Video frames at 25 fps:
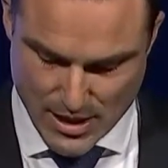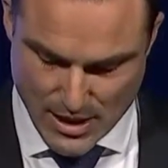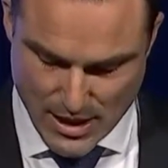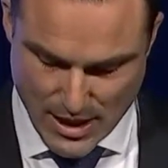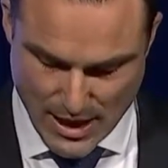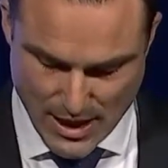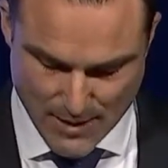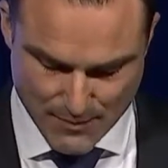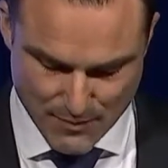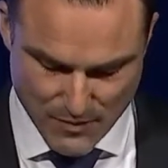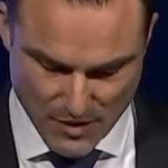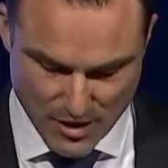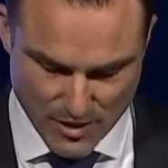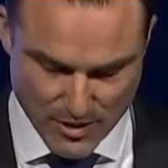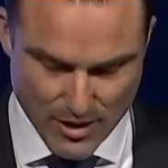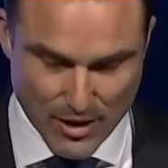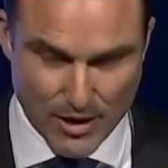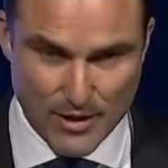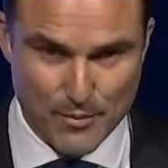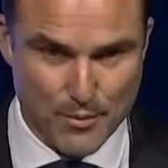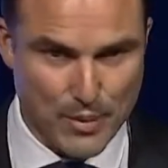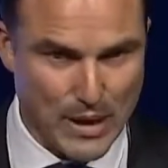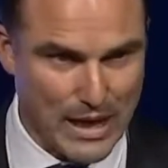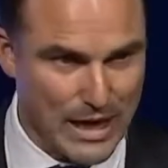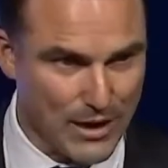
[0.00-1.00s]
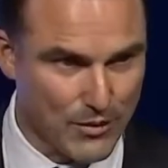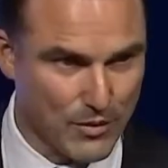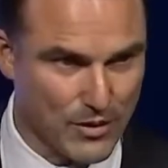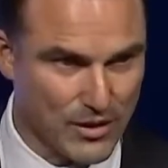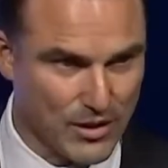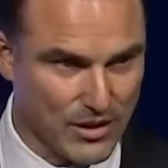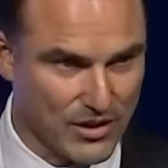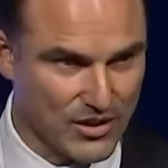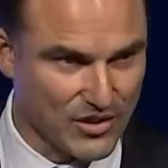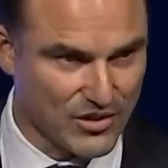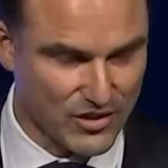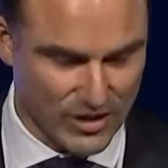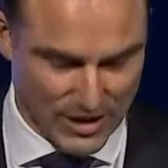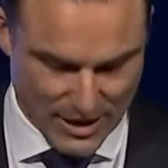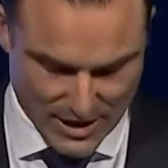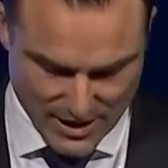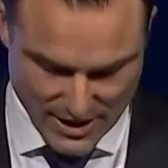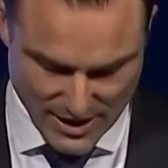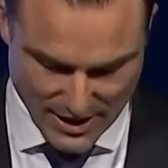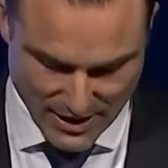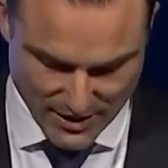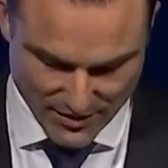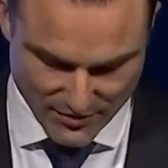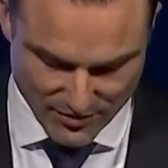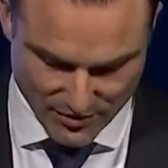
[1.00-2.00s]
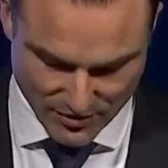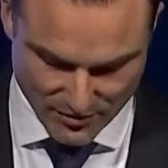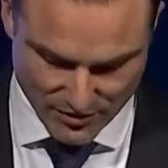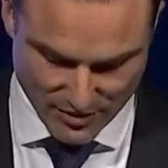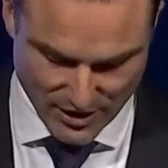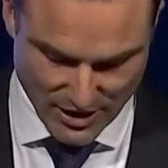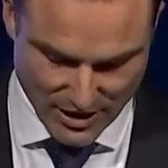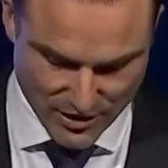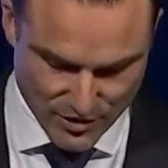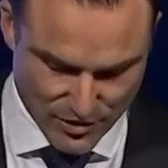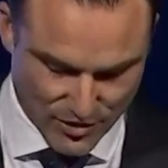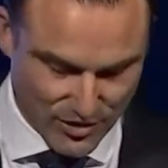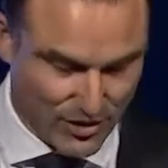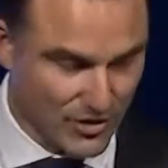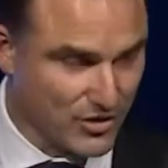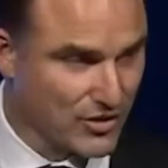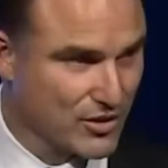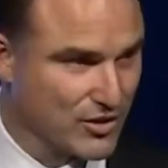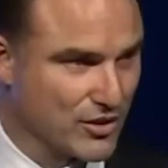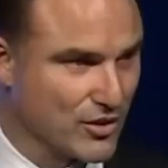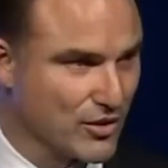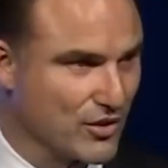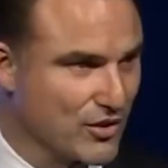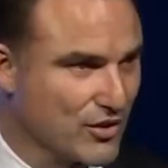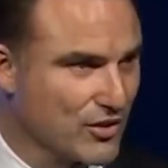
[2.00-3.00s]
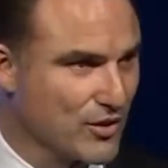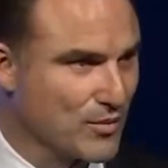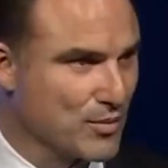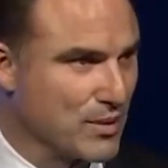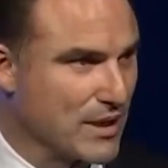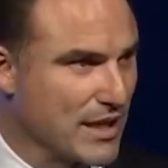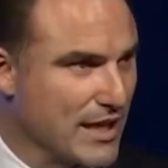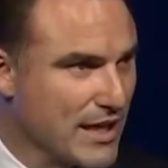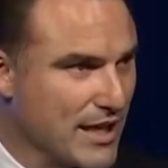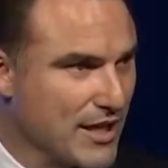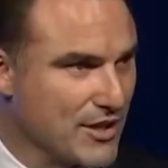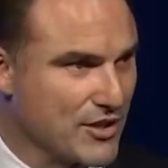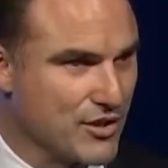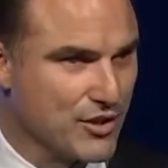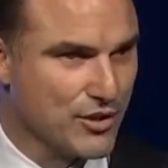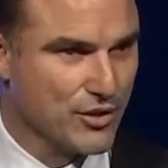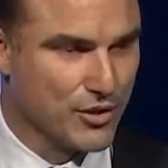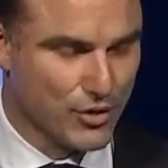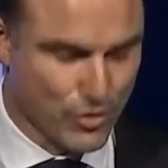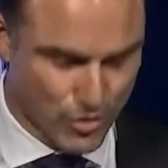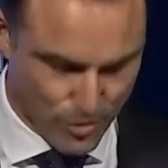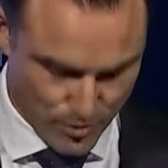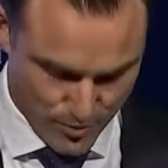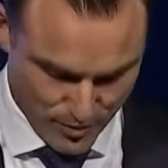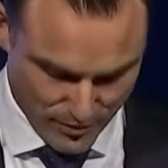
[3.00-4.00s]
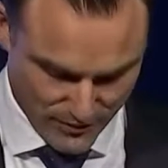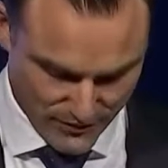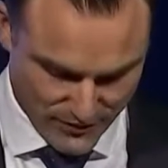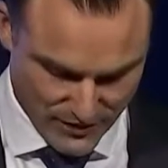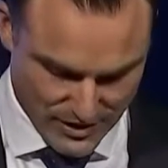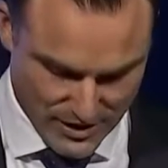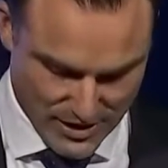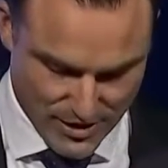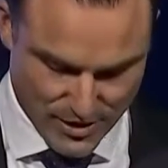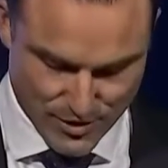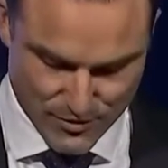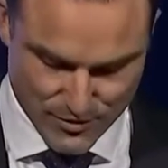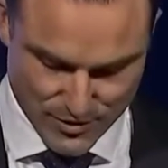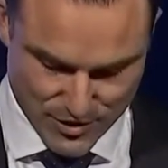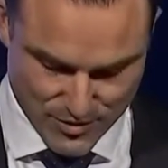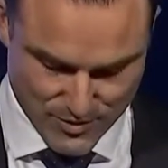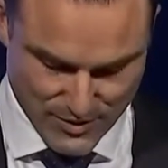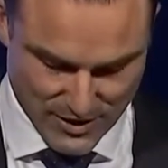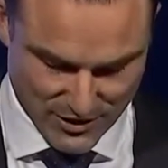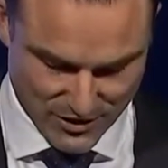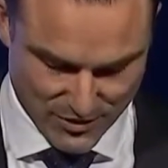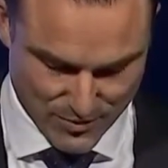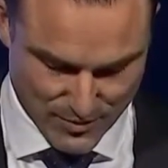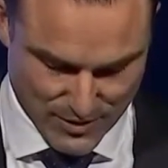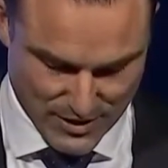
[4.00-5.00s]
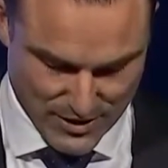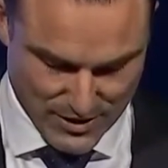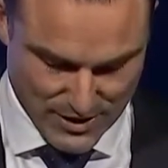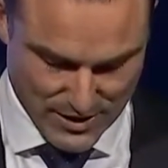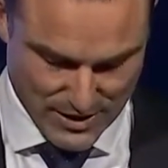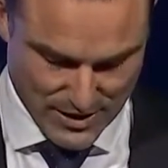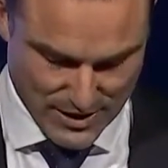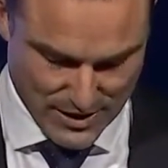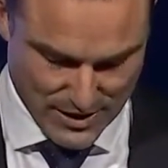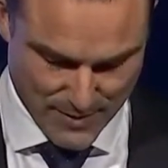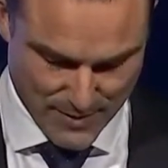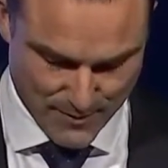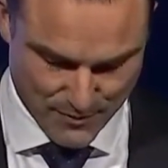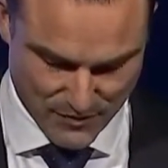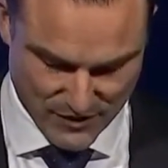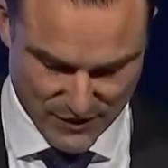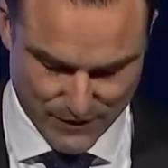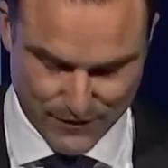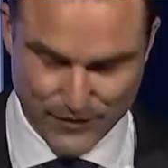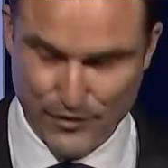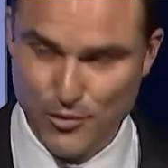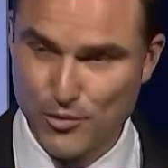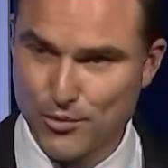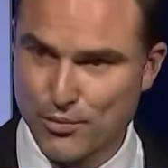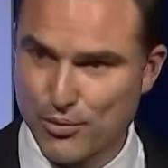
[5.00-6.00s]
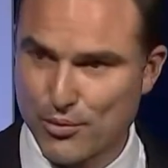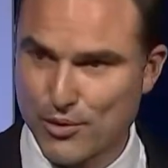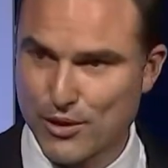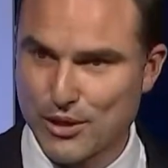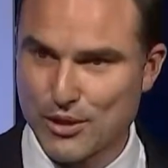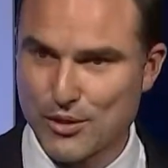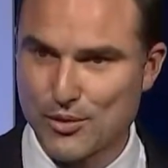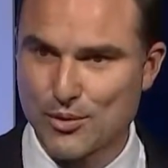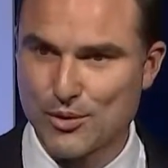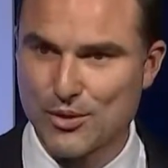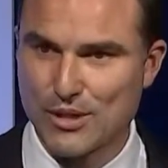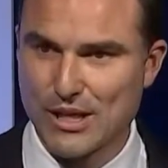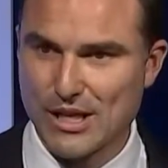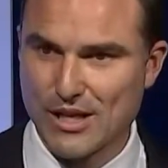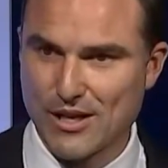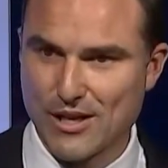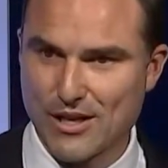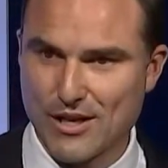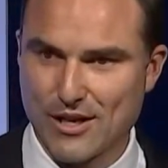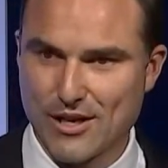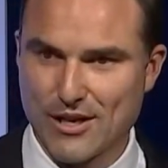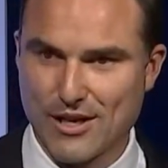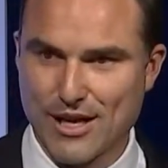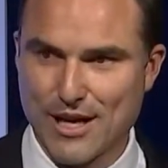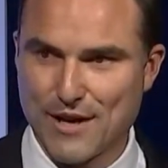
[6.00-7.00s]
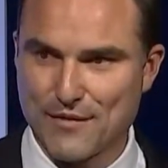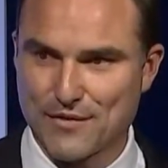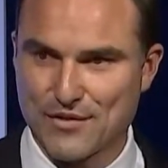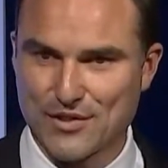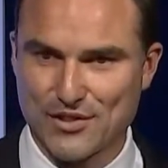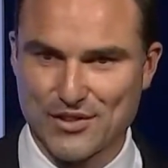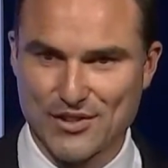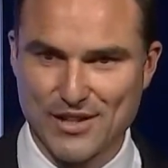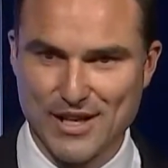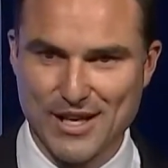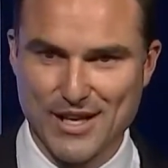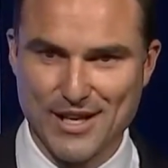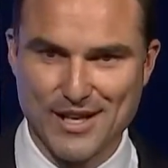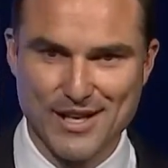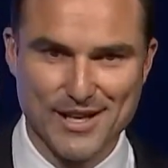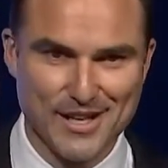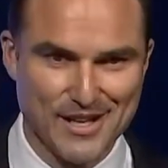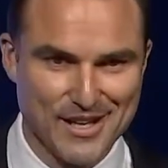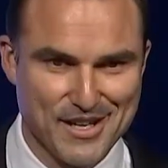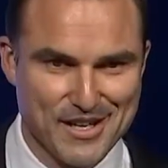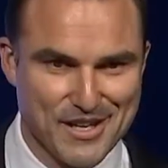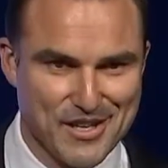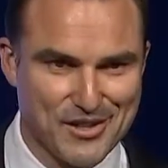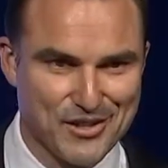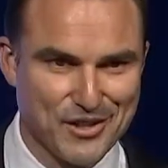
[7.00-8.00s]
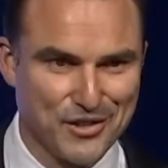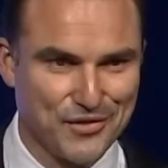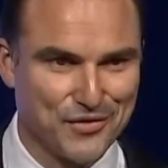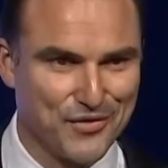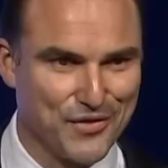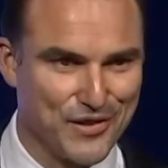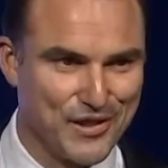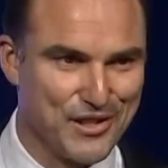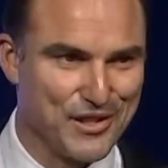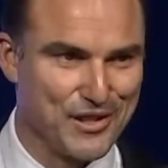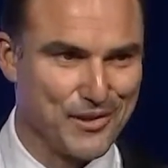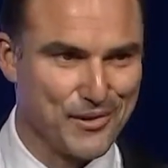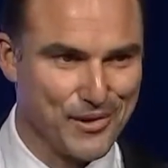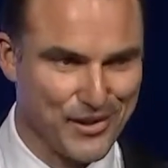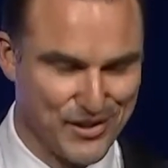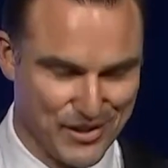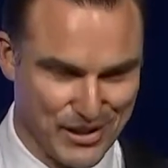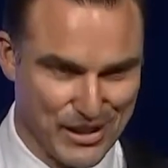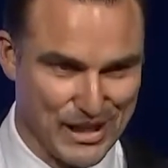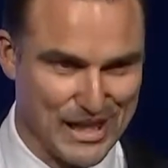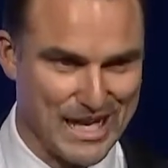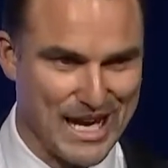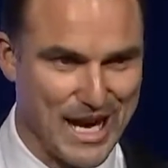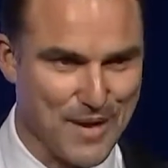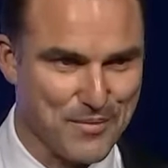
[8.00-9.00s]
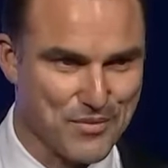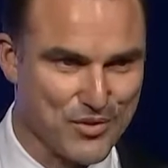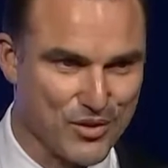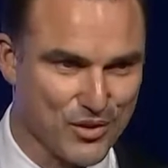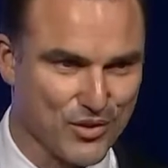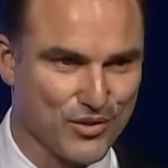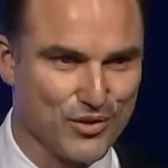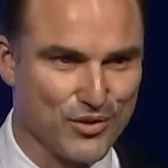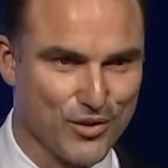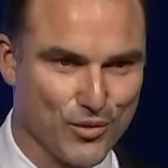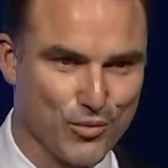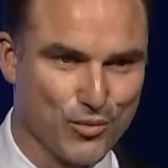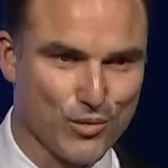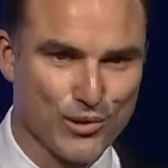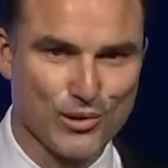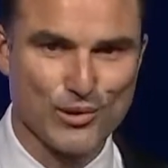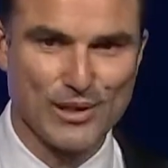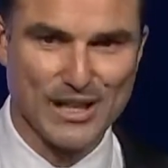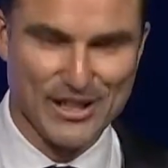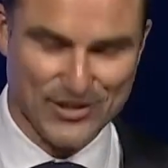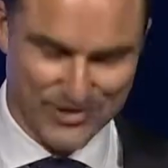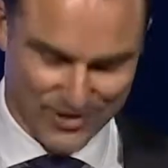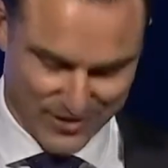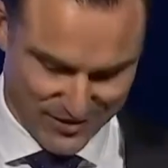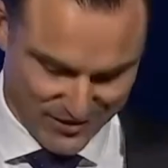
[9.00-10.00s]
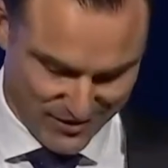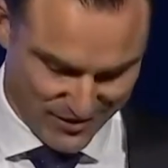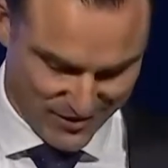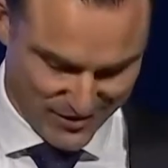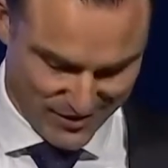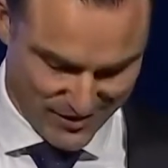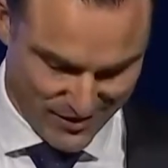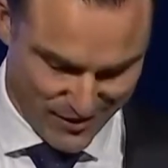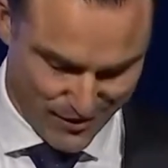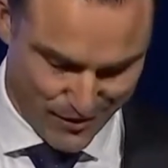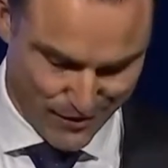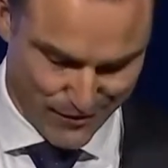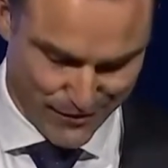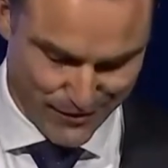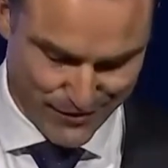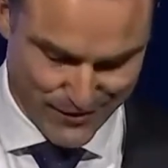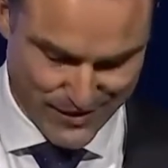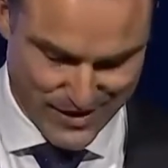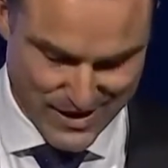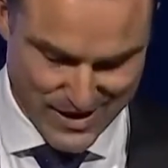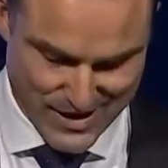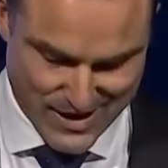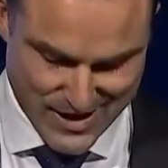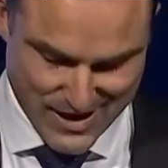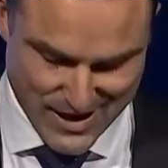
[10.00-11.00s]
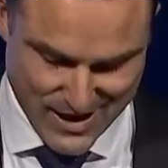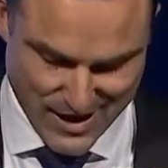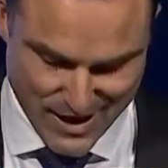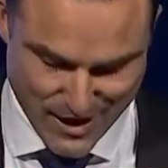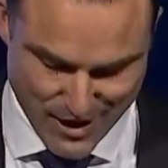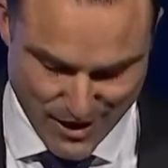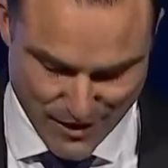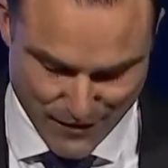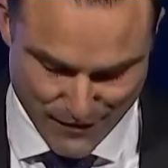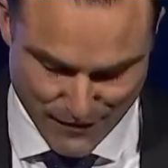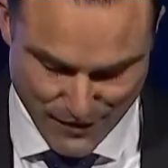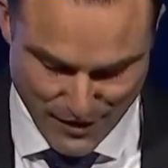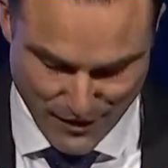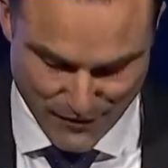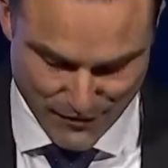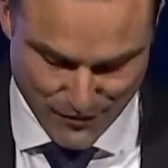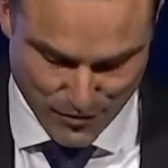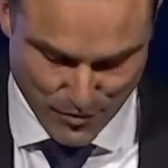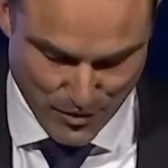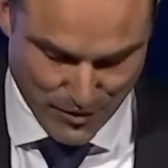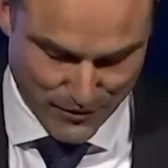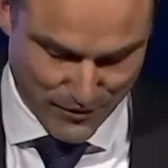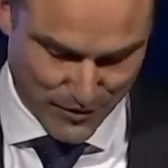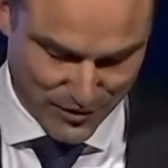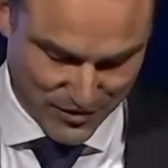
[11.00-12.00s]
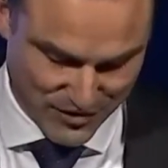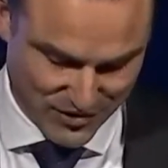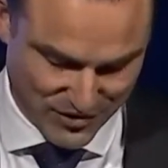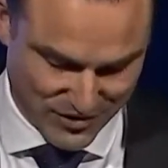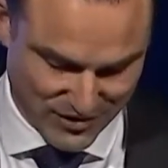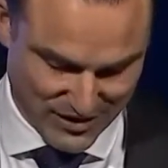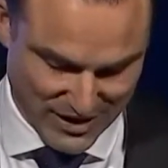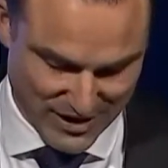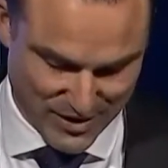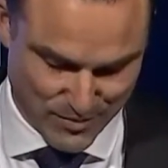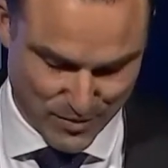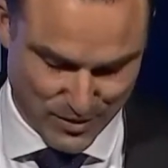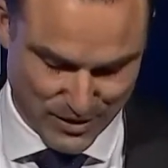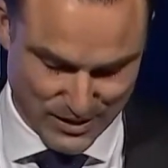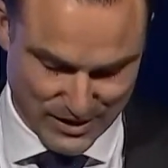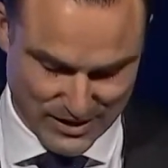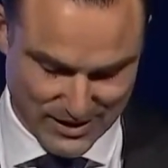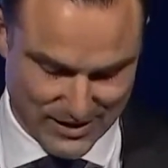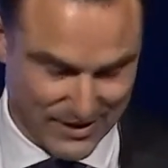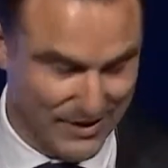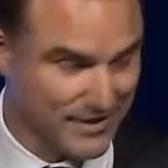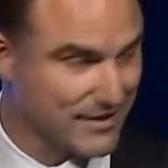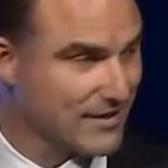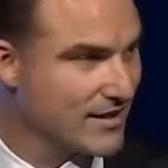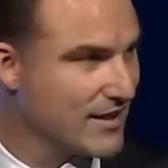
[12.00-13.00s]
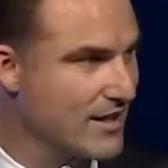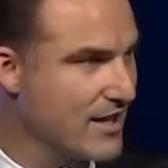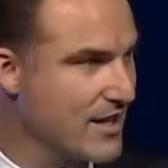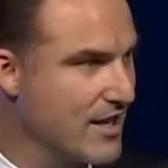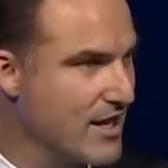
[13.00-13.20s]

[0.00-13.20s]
I in part wanted to say that as a good excuse to play our new corporate video, which makes me feel pretty good. And I have to say, this video, I think, captures the real essence of what sustainability is.